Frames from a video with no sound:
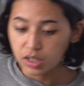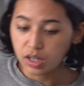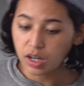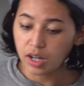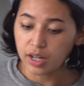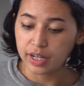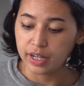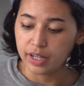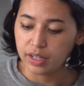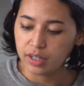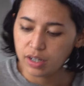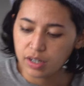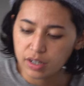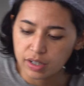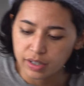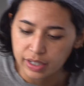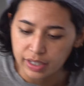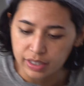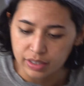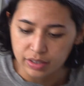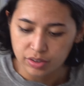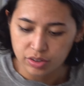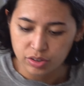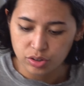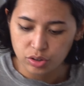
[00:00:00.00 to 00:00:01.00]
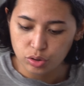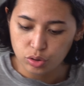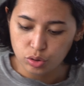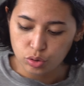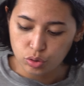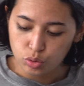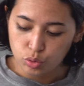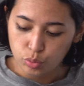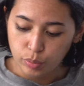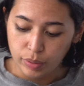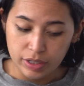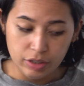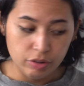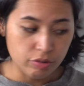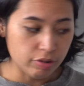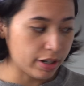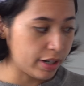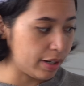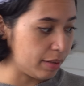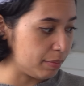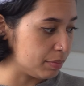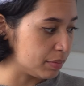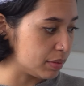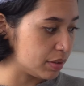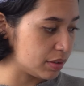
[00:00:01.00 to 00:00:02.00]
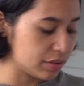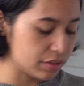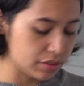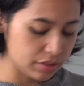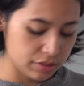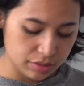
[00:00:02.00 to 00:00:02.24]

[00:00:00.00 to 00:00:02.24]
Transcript: Got it. All right. 20 grams.